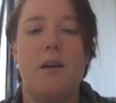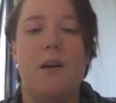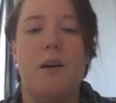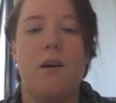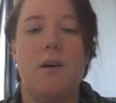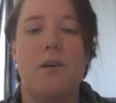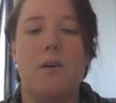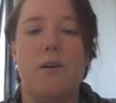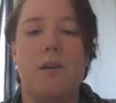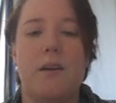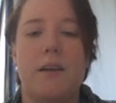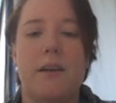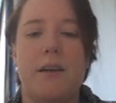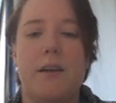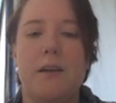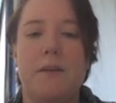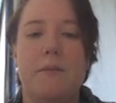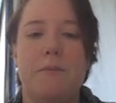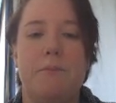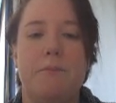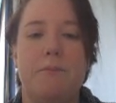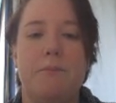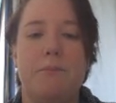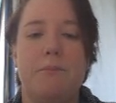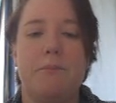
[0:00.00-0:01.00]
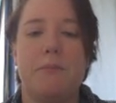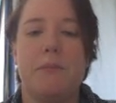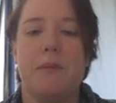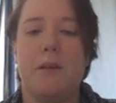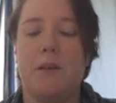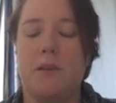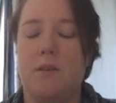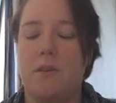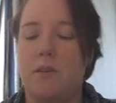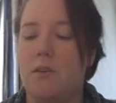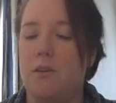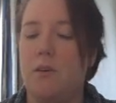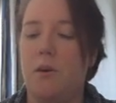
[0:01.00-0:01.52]
Okay,
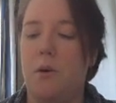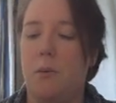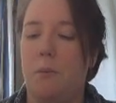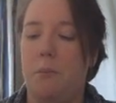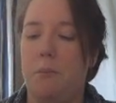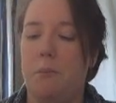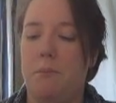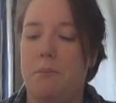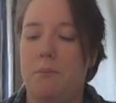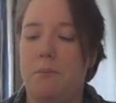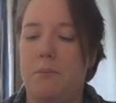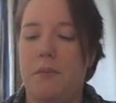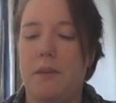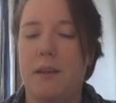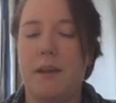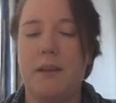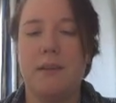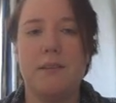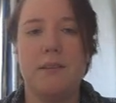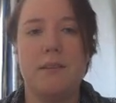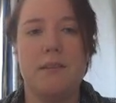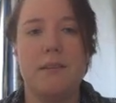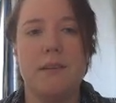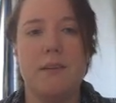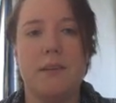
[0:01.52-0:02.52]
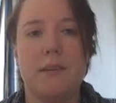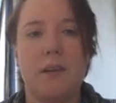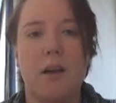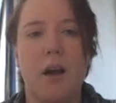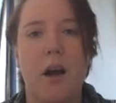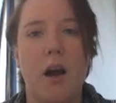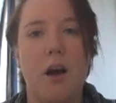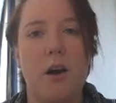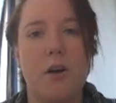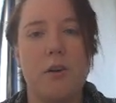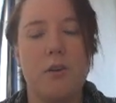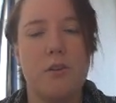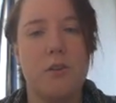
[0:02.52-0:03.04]
so that's the
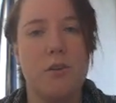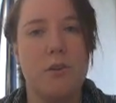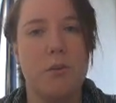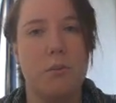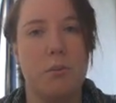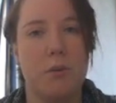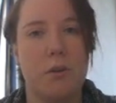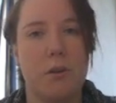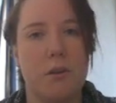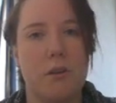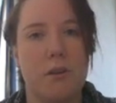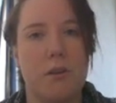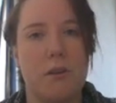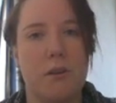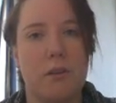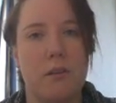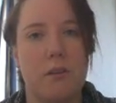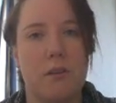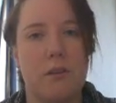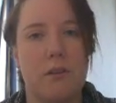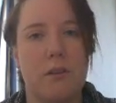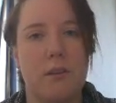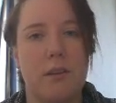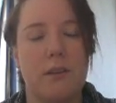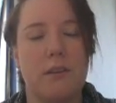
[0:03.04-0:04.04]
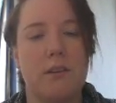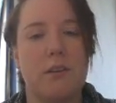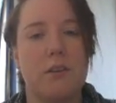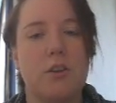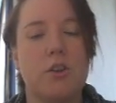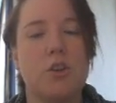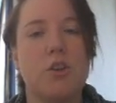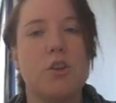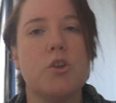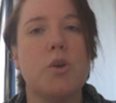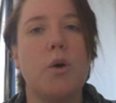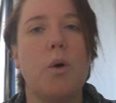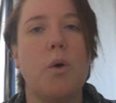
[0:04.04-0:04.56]
housework. That's the
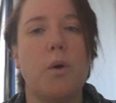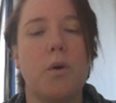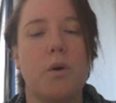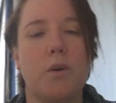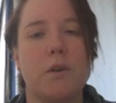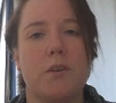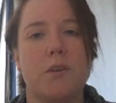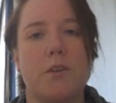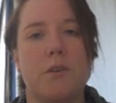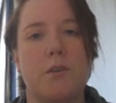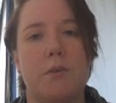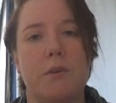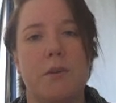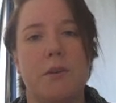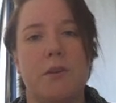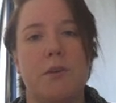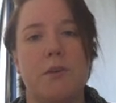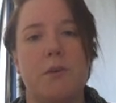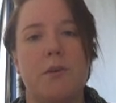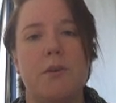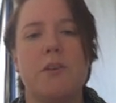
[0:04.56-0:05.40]
chores we do.